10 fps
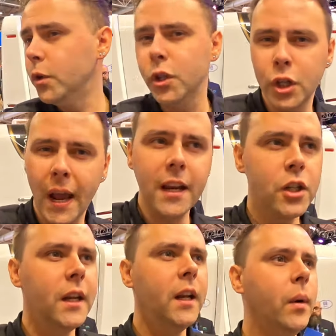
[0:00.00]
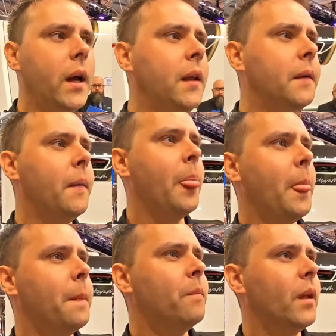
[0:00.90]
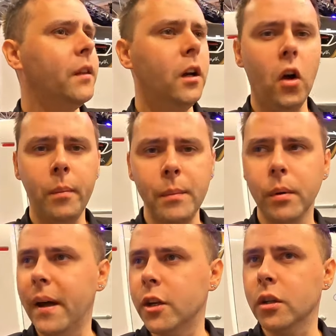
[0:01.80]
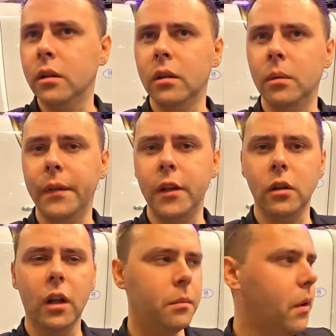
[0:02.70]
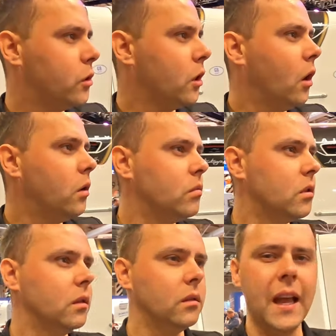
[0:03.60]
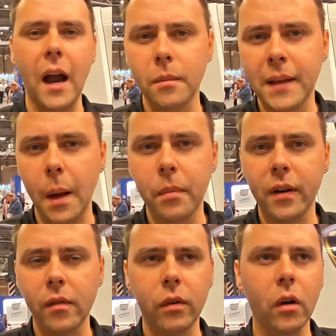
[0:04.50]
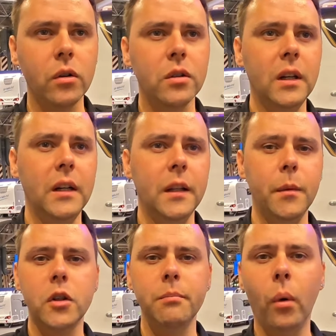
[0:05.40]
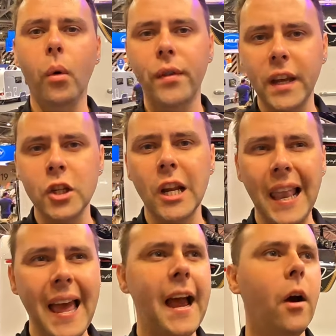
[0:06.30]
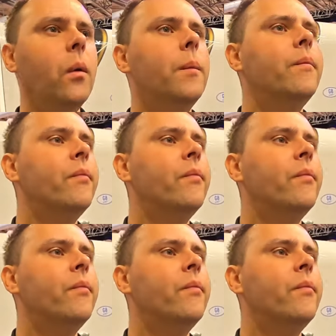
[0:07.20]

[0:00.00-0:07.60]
Would you change it anyway? I think a lot of people mention when they do like motorhomes and camper van vlogs, the most important thing is your layout.